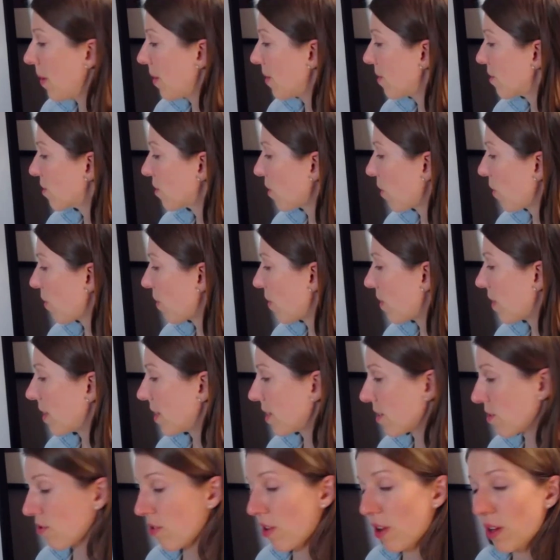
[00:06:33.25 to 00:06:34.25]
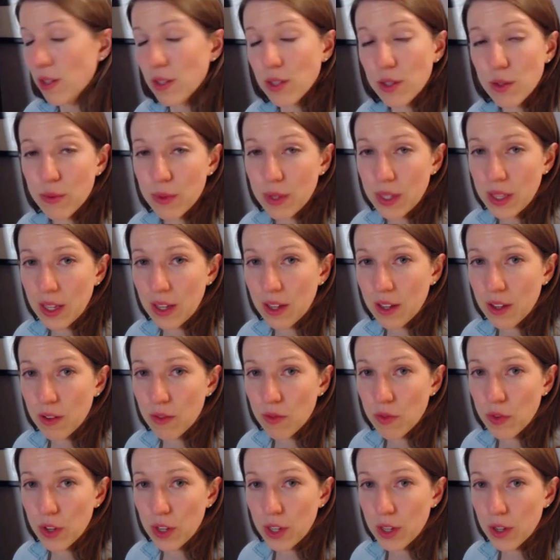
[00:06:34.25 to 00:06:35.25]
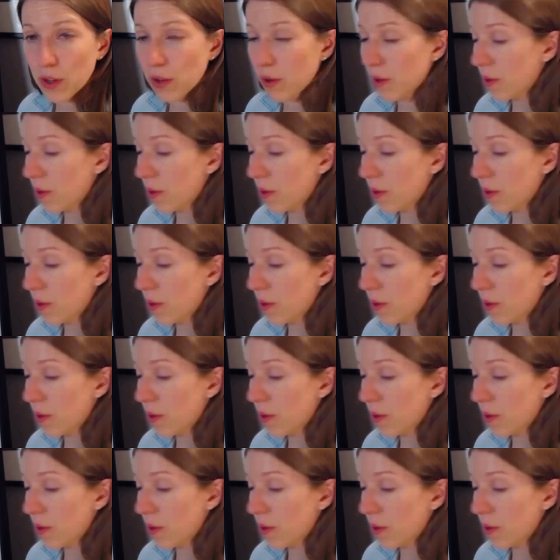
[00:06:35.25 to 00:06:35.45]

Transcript: So these are also really good for you.